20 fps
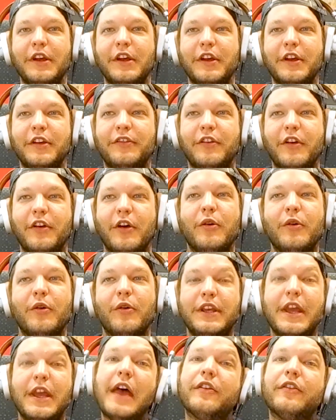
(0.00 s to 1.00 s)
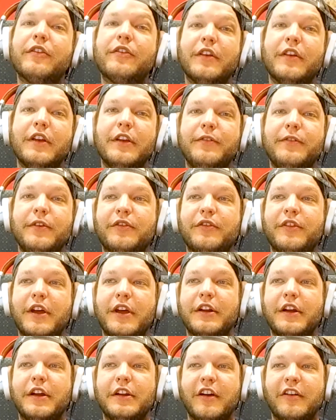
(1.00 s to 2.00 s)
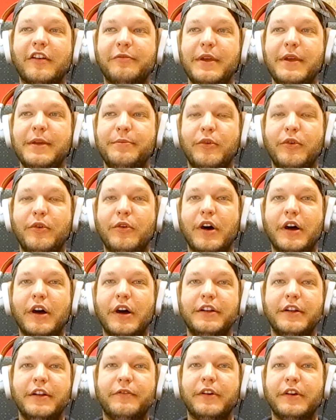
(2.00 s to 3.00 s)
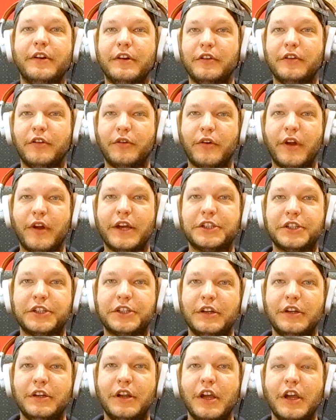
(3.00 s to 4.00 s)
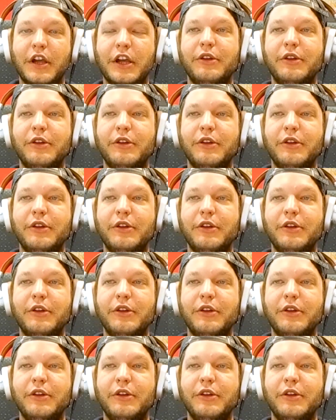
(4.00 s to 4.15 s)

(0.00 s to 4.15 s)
So yes, if you send enough people a different direction,